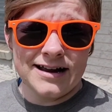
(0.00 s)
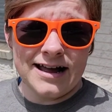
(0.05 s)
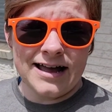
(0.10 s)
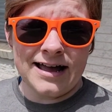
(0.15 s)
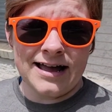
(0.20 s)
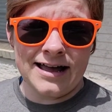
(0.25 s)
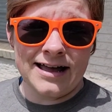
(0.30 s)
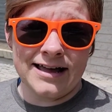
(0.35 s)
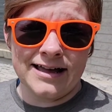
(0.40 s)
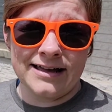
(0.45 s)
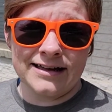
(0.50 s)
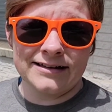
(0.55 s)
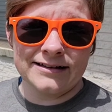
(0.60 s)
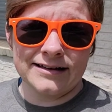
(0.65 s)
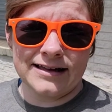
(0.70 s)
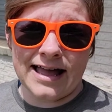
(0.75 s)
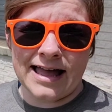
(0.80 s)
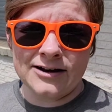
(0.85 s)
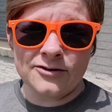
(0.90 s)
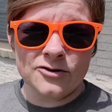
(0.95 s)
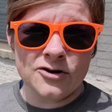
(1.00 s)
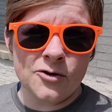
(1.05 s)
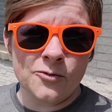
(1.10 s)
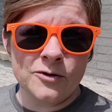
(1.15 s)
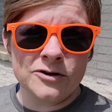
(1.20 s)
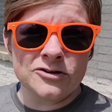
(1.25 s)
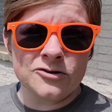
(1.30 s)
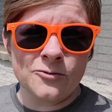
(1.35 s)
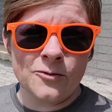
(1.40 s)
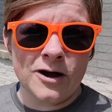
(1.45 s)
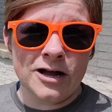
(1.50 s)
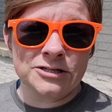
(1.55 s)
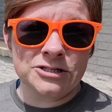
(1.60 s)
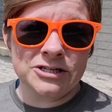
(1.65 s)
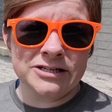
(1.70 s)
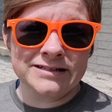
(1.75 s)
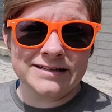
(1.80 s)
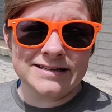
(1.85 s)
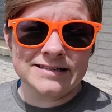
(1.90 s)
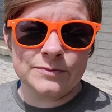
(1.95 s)
I don't know when you're
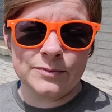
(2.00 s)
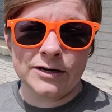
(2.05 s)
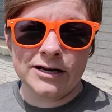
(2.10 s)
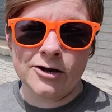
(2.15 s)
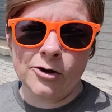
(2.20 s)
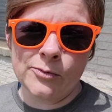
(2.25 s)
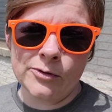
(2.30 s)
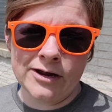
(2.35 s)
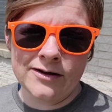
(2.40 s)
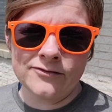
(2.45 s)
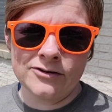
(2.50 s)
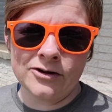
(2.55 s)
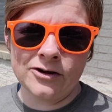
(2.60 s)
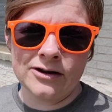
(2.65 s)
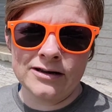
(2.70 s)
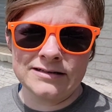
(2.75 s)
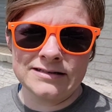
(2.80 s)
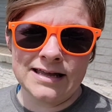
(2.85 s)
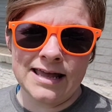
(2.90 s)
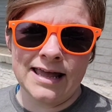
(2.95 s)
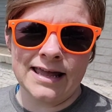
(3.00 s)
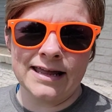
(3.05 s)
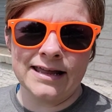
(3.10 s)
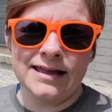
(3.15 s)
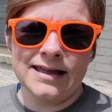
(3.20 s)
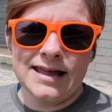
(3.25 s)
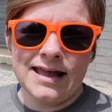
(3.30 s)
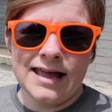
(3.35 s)
watching this, but I hope you're having a great day.